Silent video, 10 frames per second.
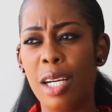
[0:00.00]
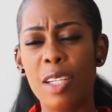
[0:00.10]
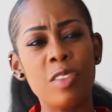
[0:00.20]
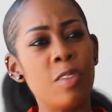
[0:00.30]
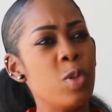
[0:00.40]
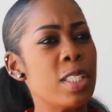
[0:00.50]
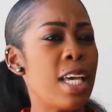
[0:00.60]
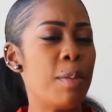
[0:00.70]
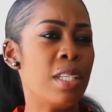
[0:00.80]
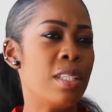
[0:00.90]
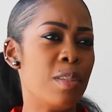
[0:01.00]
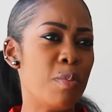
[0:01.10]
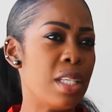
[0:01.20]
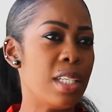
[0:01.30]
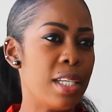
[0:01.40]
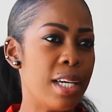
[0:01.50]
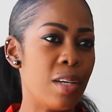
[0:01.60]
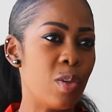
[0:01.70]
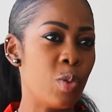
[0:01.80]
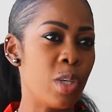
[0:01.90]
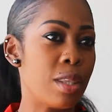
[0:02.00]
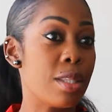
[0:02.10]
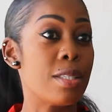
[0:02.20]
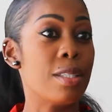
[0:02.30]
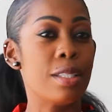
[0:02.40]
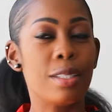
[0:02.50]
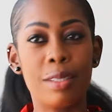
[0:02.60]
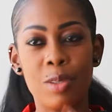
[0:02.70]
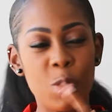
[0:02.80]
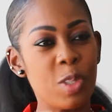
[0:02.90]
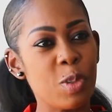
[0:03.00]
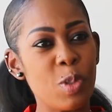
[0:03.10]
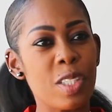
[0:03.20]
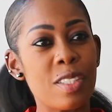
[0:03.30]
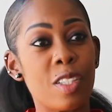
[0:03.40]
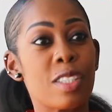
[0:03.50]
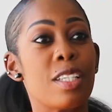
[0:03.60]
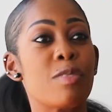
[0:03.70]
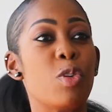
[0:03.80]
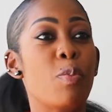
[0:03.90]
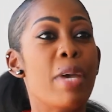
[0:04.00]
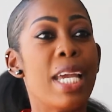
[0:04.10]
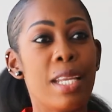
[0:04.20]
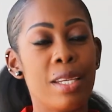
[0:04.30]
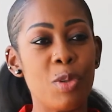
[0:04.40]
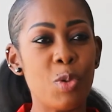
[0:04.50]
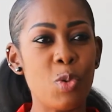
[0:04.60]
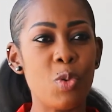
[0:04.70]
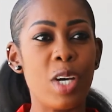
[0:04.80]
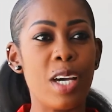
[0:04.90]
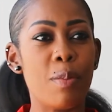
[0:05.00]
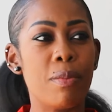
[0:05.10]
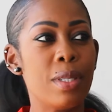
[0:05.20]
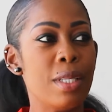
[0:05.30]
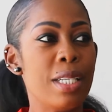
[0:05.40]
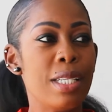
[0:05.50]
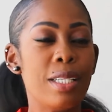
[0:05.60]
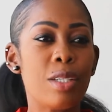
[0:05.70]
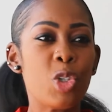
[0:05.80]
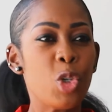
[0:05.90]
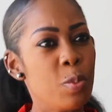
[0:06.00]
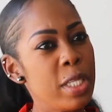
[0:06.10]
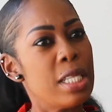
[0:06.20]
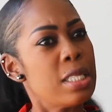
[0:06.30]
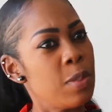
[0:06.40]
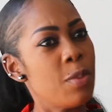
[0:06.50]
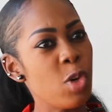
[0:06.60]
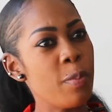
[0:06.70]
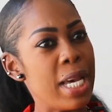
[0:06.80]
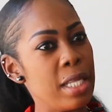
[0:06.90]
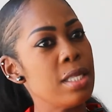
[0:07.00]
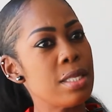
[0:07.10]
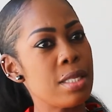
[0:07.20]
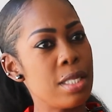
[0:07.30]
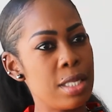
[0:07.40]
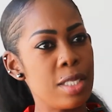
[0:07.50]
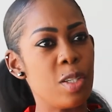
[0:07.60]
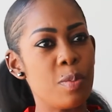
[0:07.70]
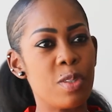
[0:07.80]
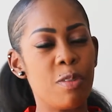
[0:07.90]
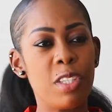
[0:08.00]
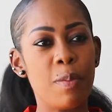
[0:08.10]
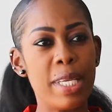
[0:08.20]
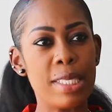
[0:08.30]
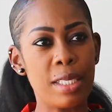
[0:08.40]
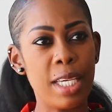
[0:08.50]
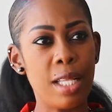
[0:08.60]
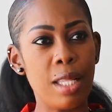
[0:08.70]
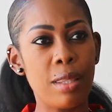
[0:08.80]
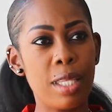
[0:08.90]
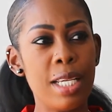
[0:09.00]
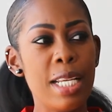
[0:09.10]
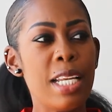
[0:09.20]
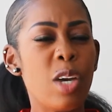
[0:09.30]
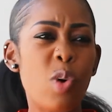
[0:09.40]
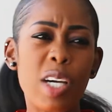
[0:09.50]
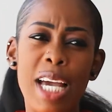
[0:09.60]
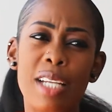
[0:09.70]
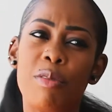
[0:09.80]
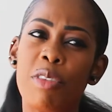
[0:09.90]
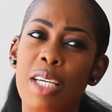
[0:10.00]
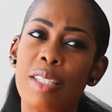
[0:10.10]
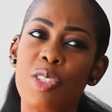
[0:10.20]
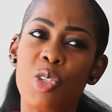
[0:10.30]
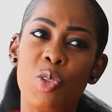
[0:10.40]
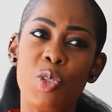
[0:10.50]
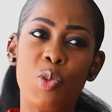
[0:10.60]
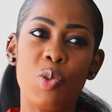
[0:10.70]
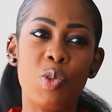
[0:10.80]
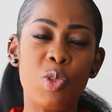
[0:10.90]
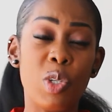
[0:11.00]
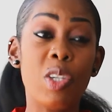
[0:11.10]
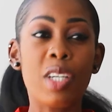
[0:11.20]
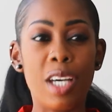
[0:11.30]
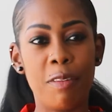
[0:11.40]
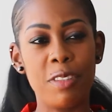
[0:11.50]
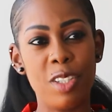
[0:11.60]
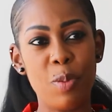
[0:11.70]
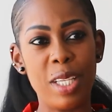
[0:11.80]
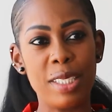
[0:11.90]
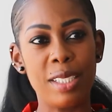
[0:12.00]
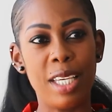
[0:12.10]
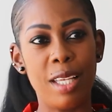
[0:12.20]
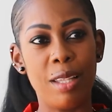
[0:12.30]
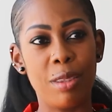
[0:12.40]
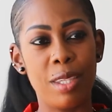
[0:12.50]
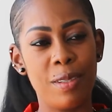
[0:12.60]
a lot of what's happening in the media now with quote unquote successful men who could be a little bit more balanced in terms of their mental health. Now, what kind of things do you do to look after your mental health?